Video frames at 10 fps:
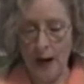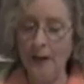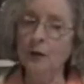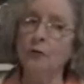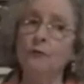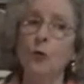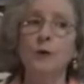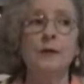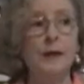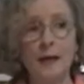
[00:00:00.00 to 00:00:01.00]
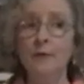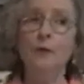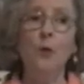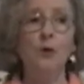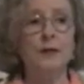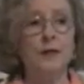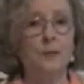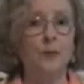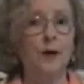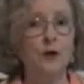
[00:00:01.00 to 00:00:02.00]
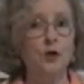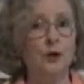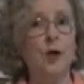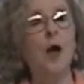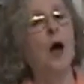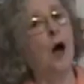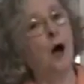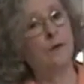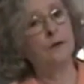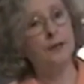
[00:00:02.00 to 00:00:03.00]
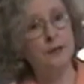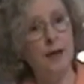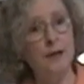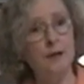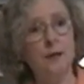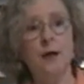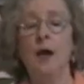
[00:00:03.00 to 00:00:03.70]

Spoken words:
I look forward to even more separation of state